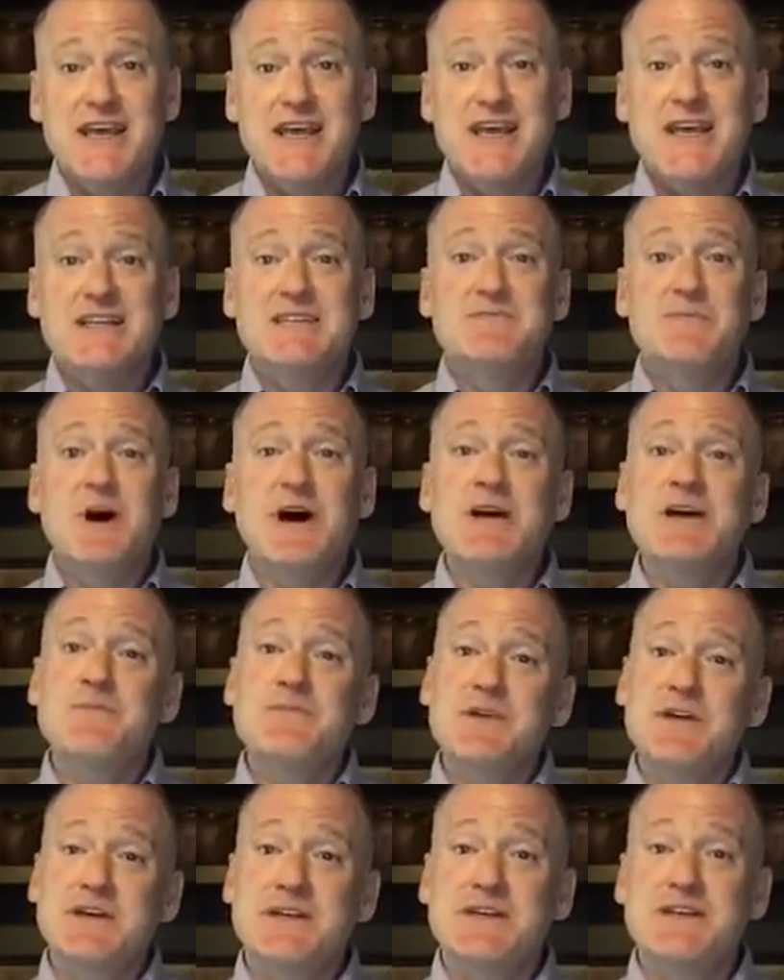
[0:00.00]
It is my
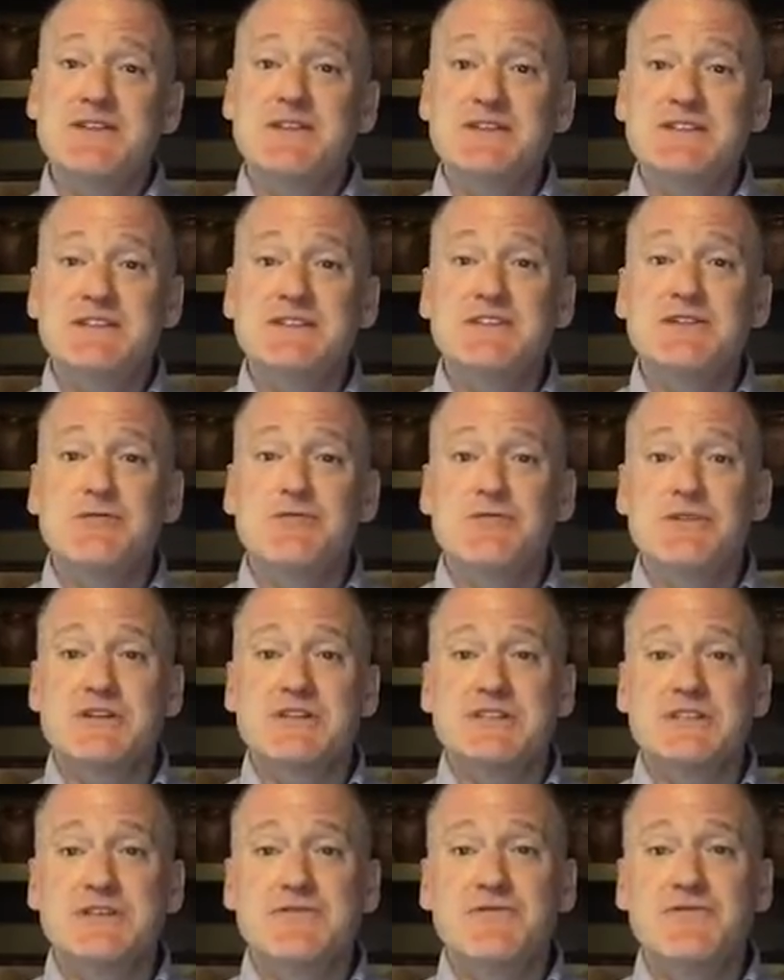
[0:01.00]
opinion this is the
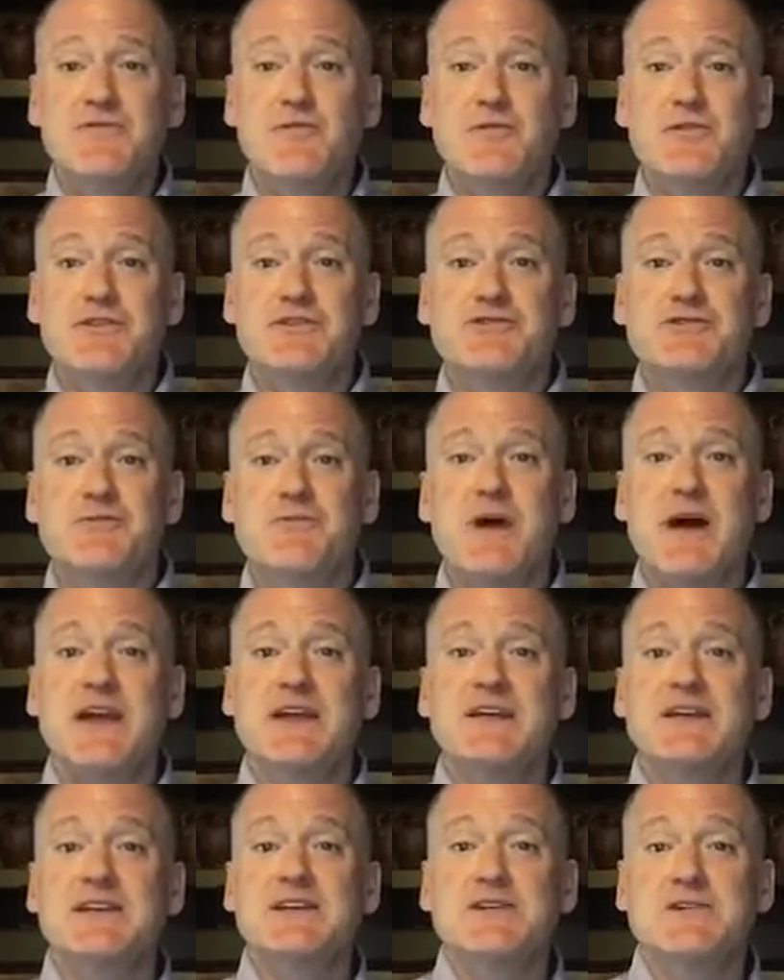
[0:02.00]
reason for the
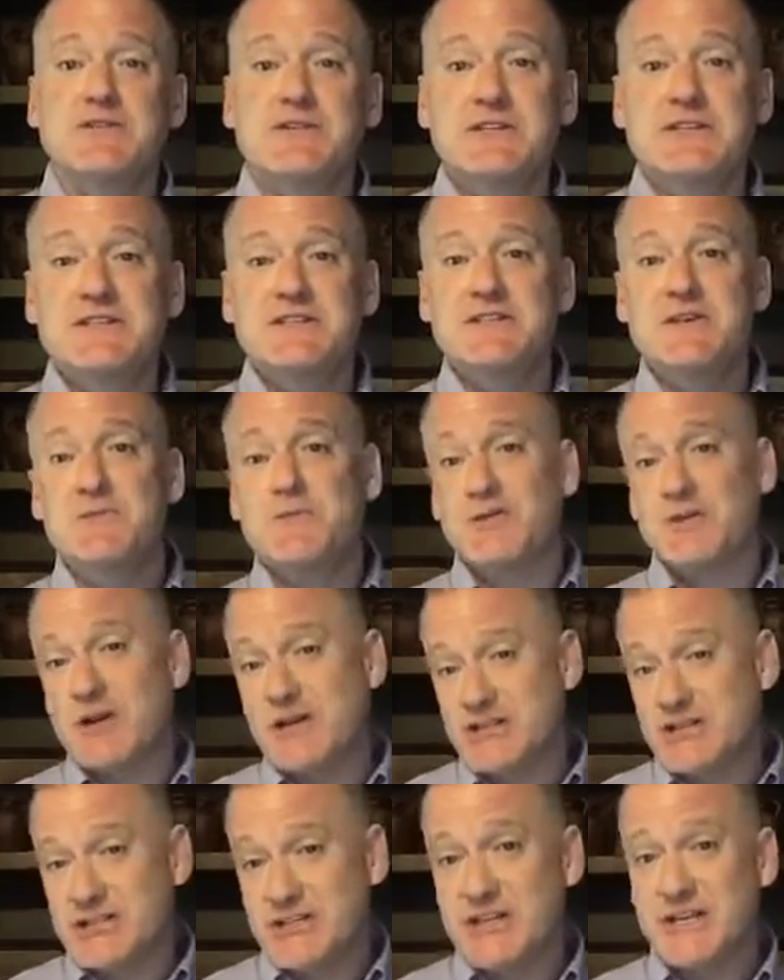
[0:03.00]
dramatic increase in
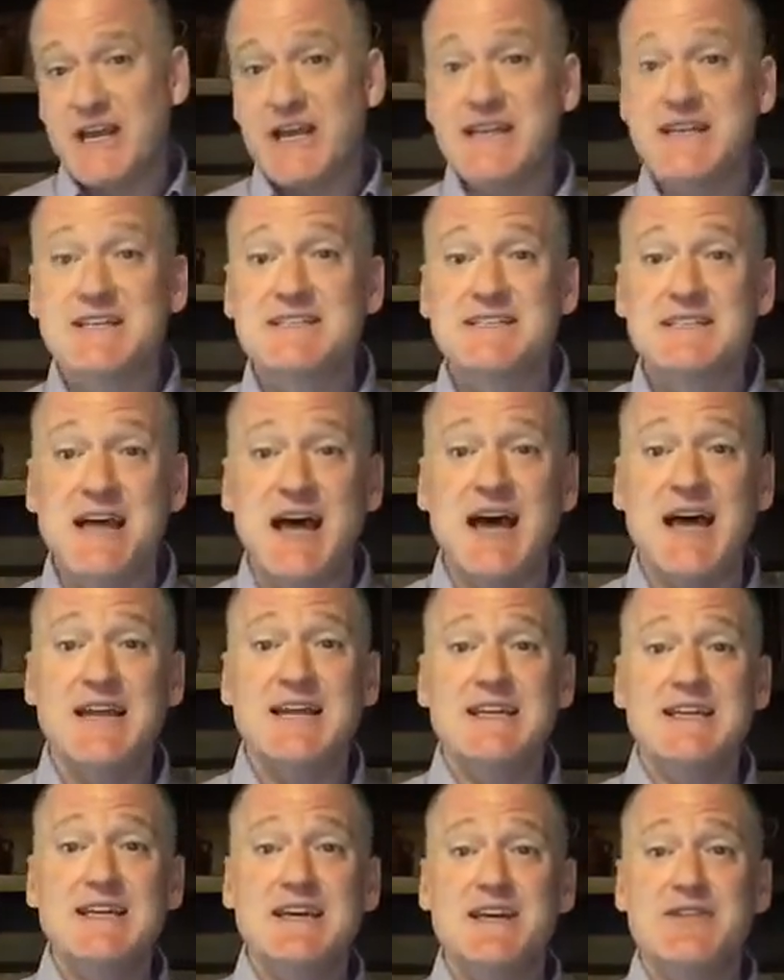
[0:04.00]
depression and
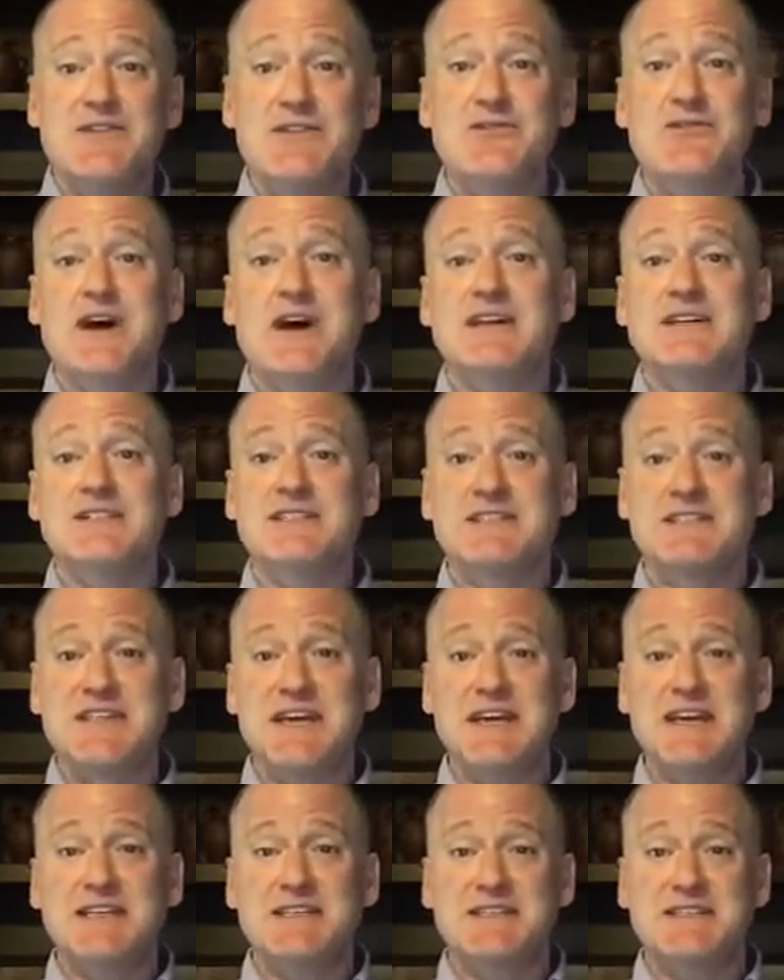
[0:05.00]
anxiety in the United
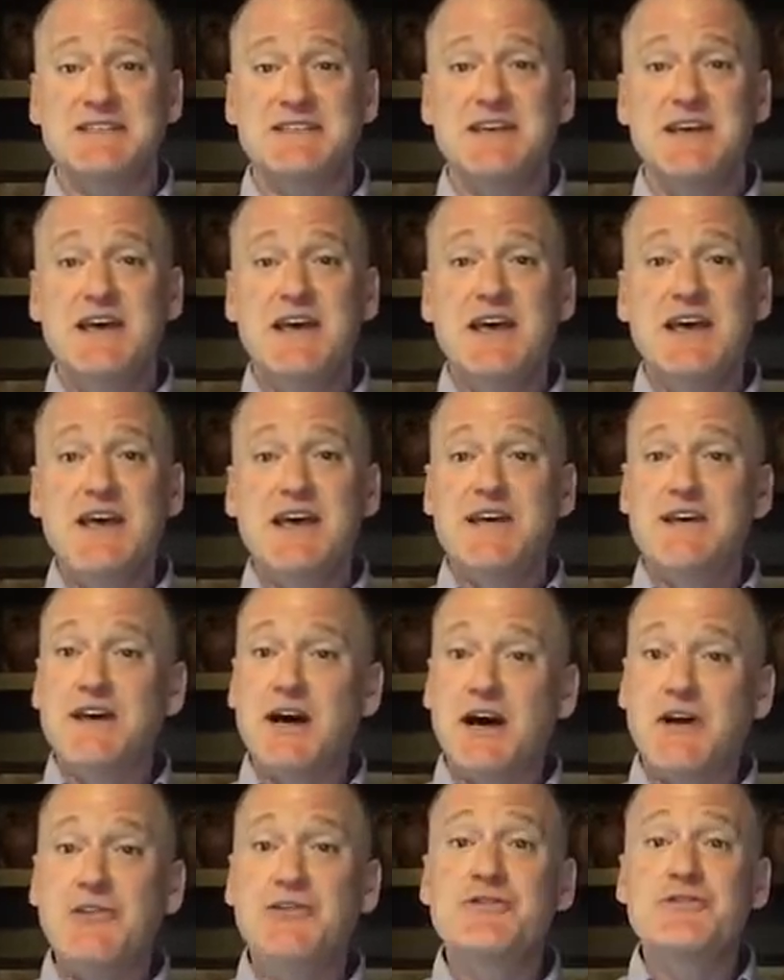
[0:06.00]
States and
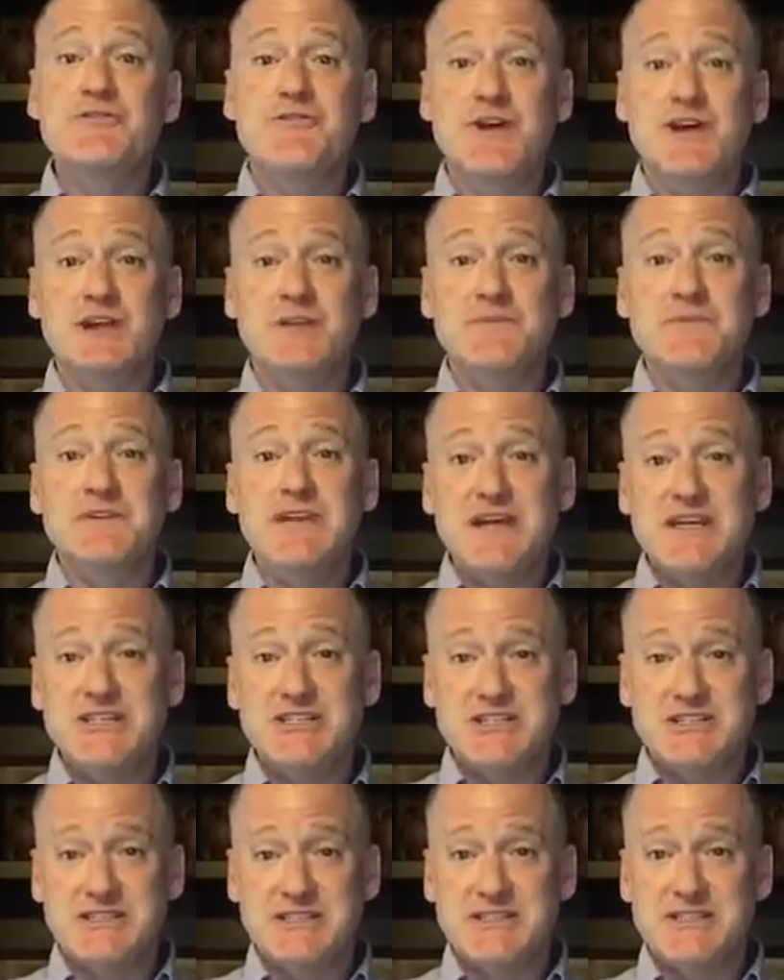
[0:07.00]
other developed
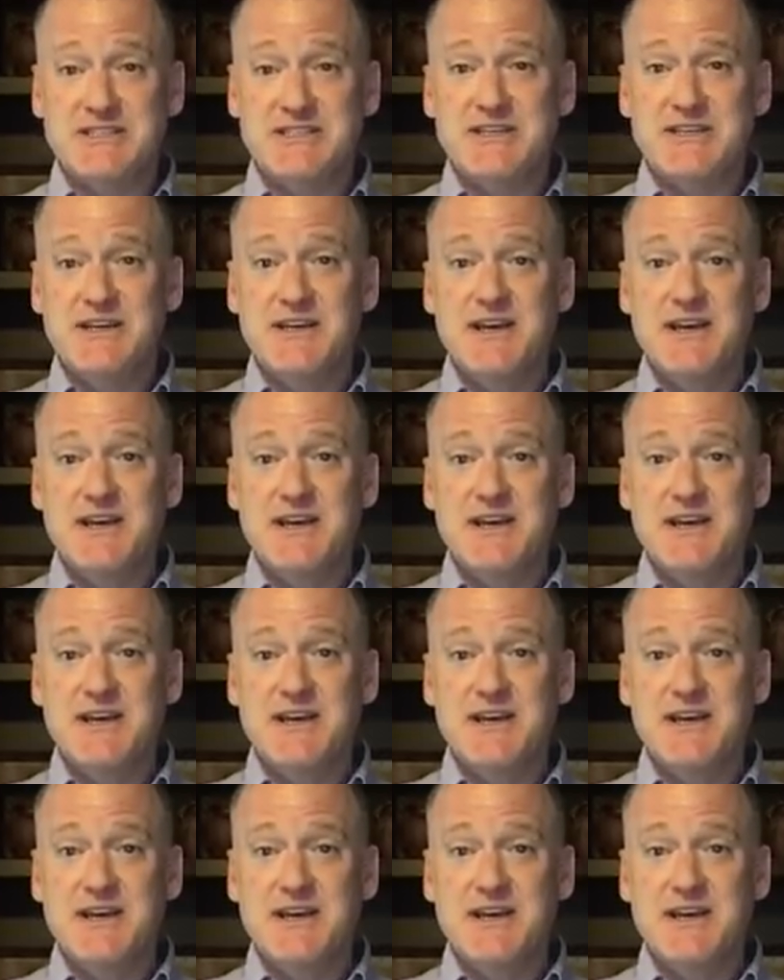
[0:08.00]
nations.